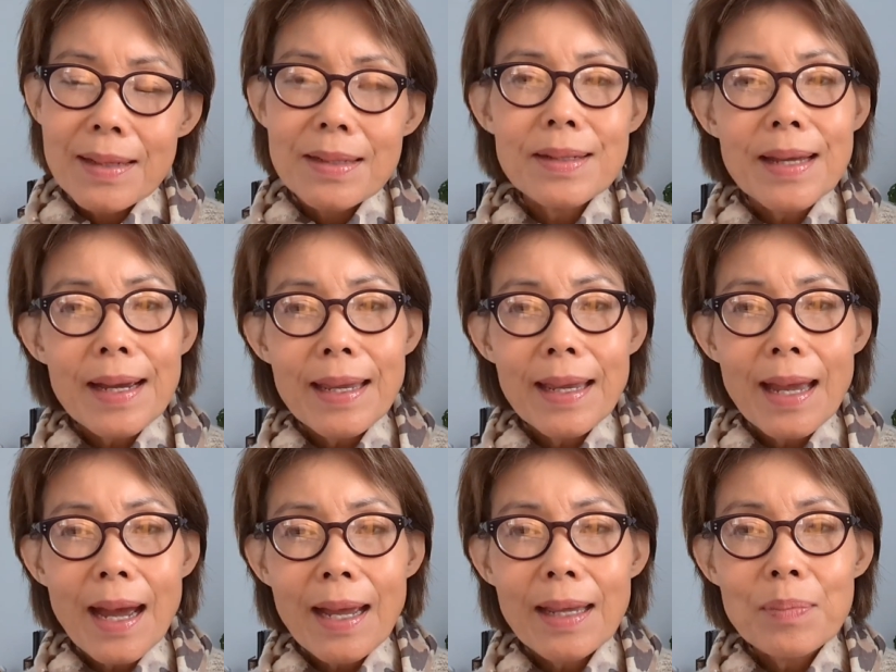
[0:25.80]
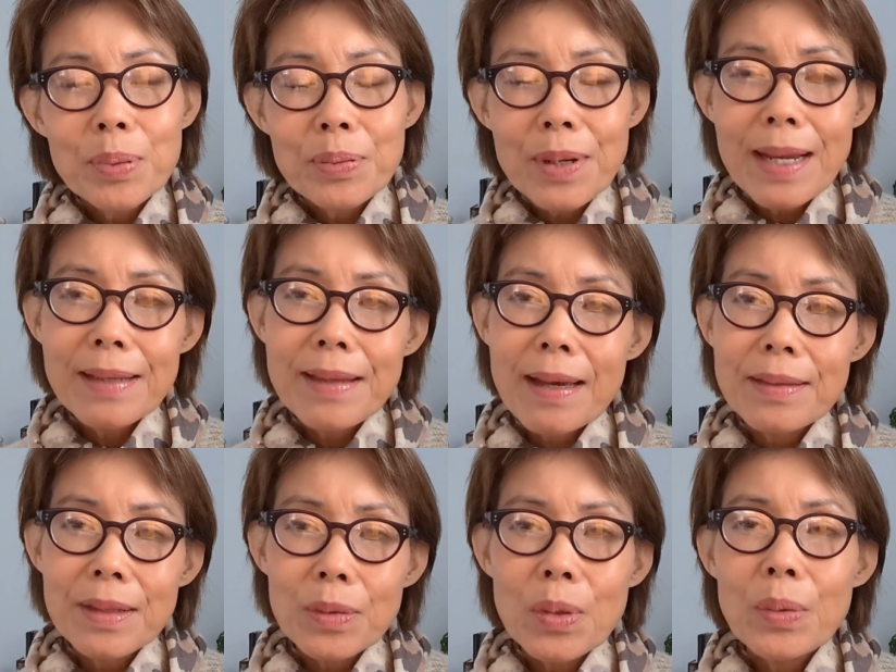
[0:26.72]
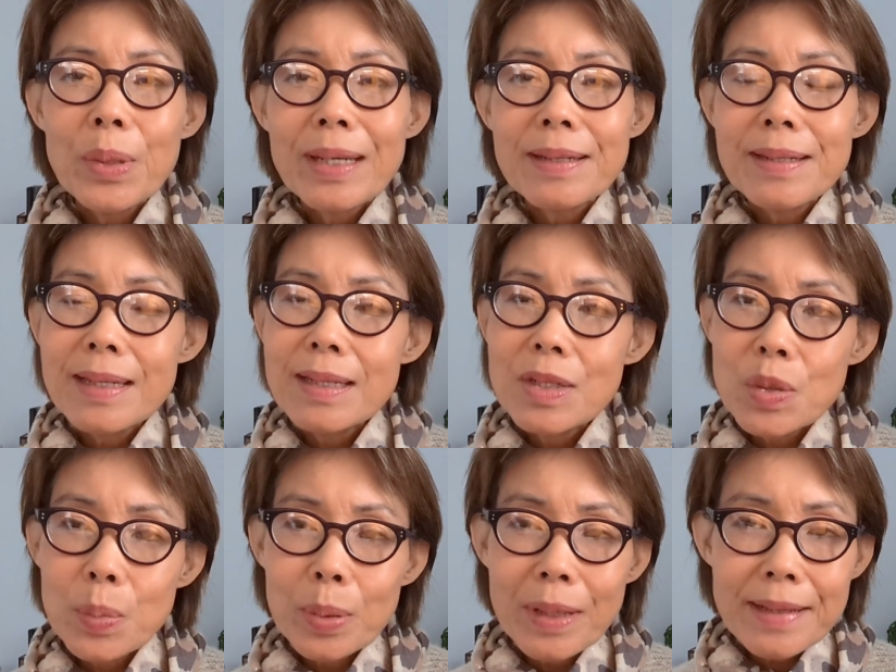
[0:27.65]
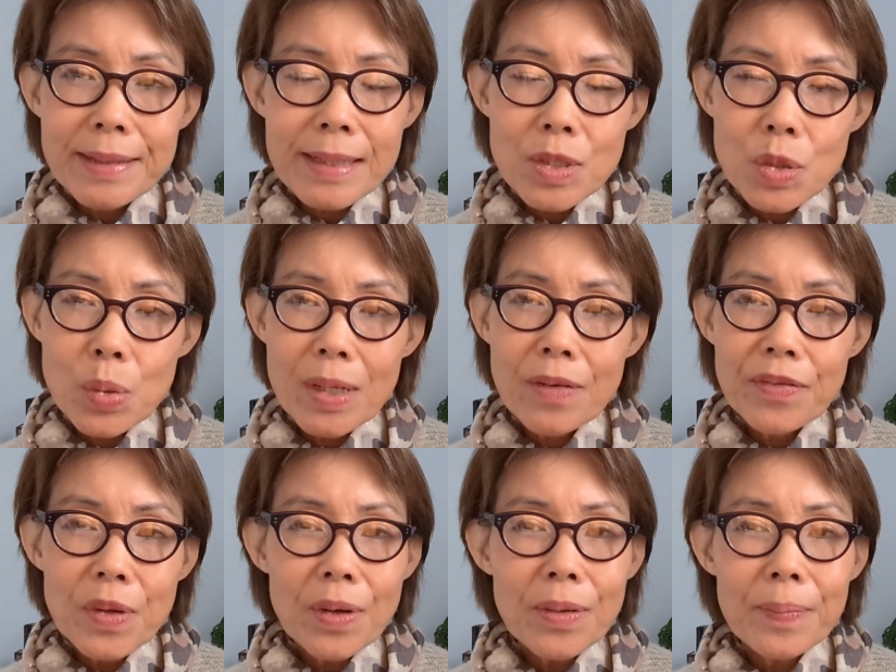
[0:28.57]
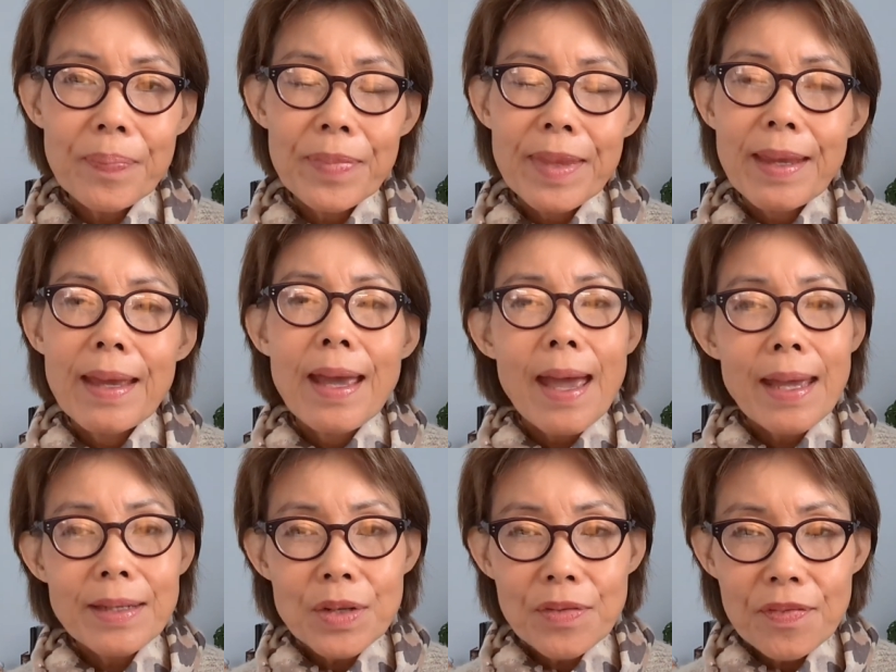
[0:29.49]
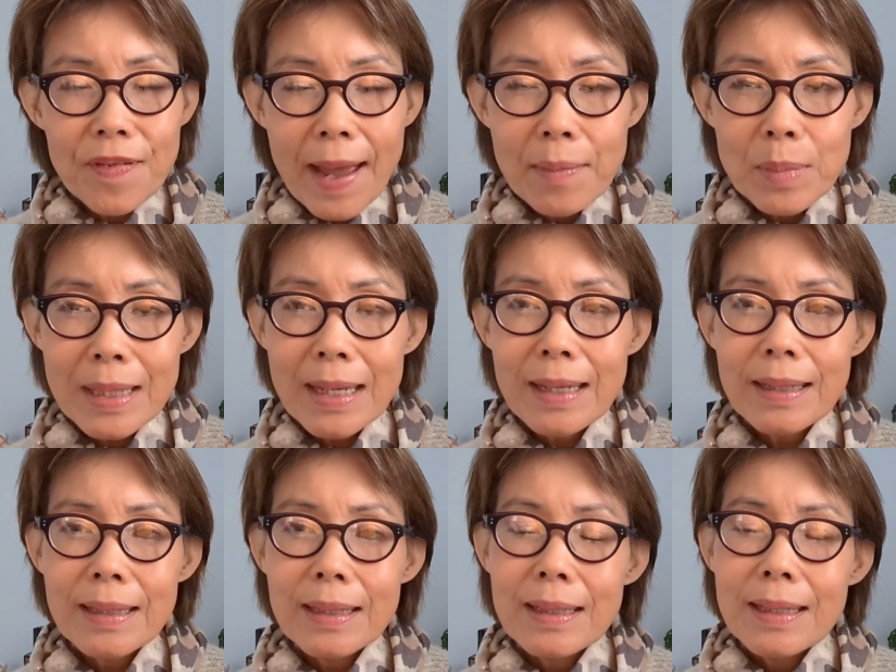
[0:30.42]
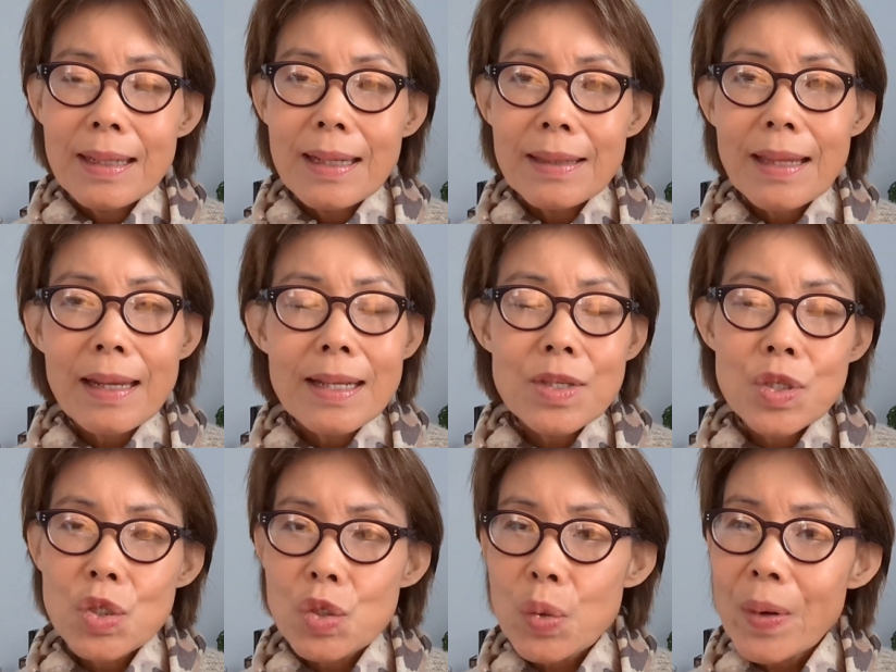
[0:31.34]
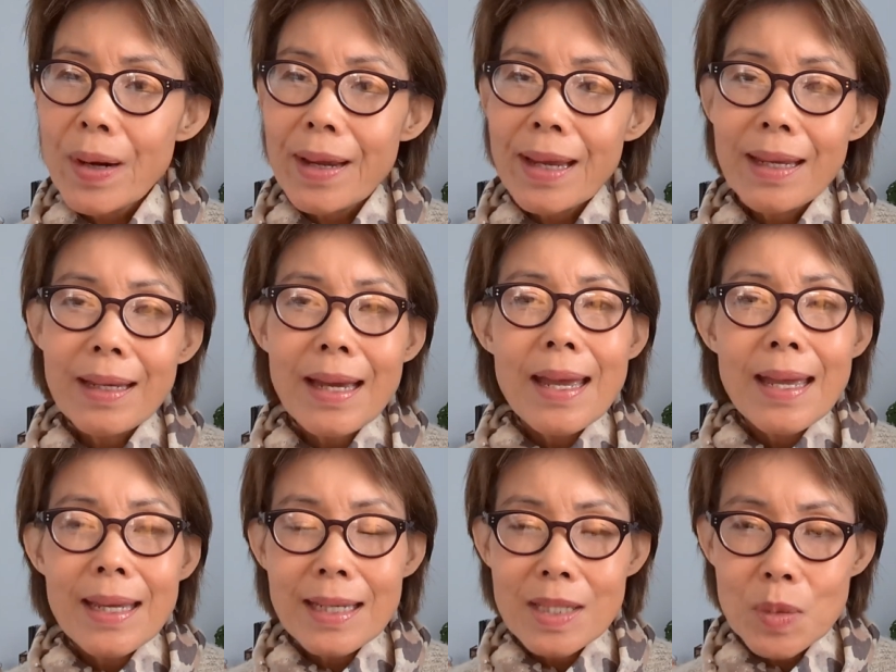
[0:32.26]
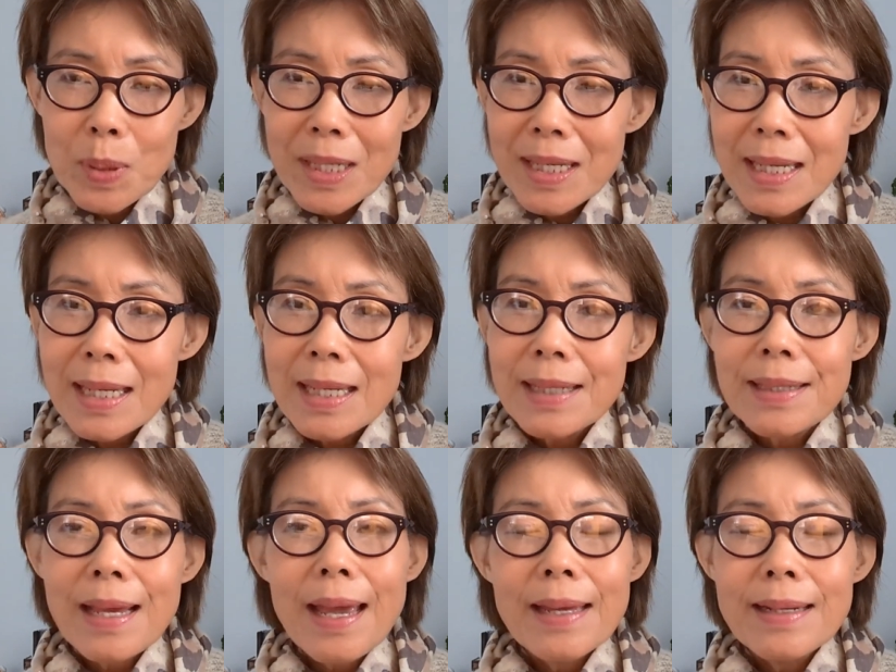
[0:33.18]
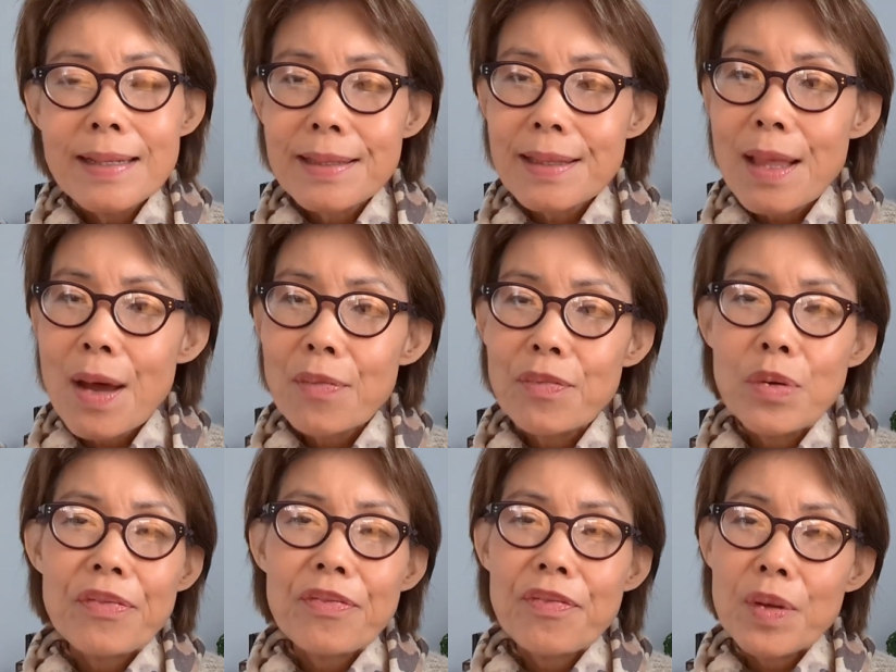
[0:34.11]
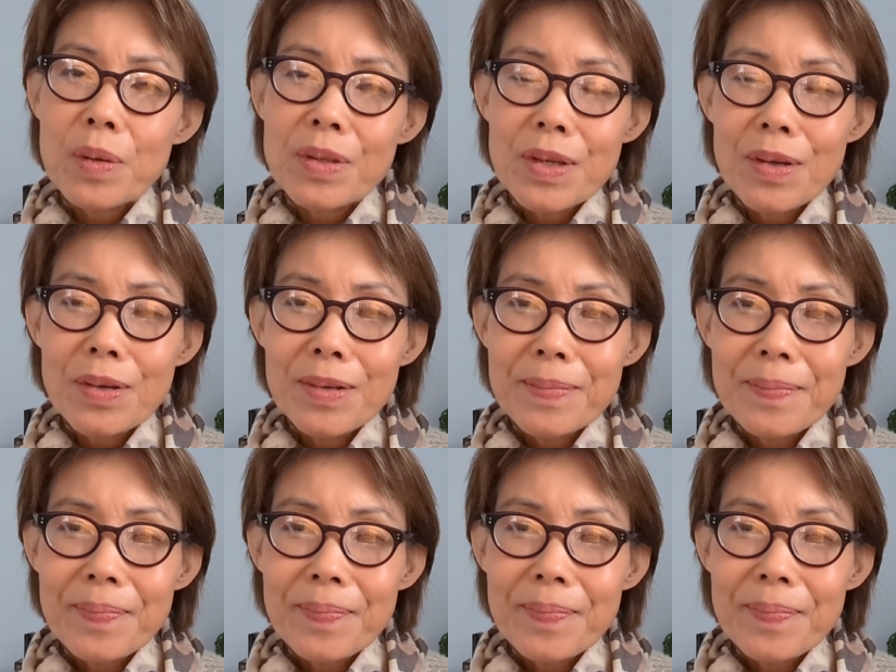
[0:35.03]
Tonight, I pray that the Lord will continue to bless each one of you and your family, that His joy, His peace, and His love will fill you.